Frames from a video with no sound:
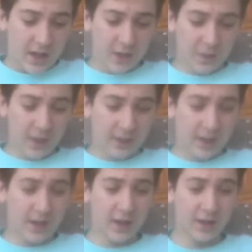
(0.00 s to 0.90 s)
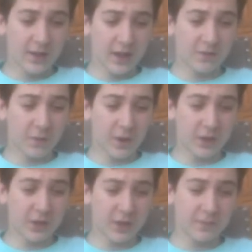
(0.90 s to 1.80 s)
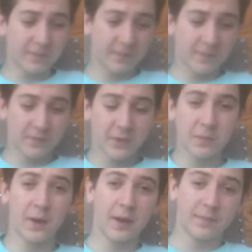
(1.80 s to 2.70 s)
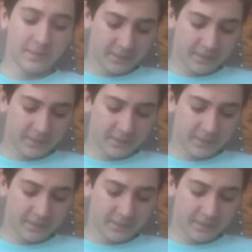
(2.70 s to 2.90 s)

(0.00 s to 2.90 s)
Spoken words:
anyways, thanks for watching. Goodbye.